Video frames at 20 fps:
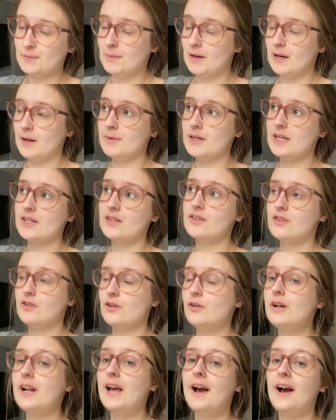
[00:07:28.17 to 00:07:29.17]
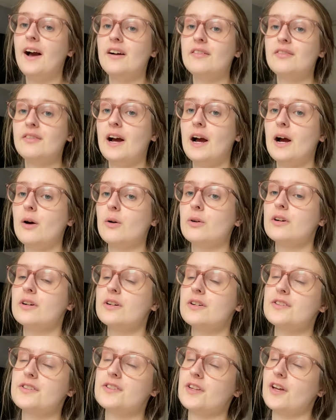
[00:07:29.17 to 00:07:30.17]
maybe two and a half
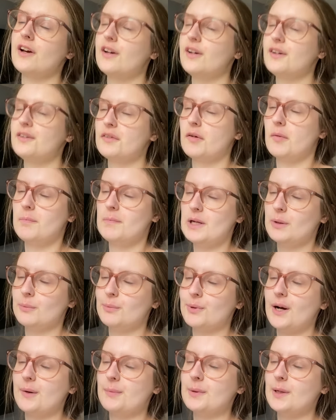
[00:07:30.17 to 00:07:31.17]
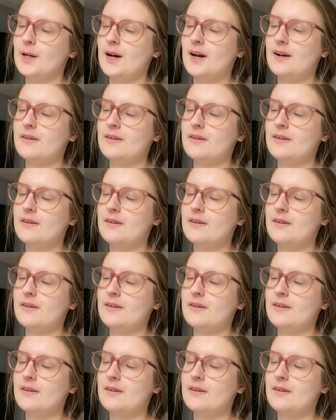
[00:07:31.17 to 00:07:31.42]
hours of meal prepping.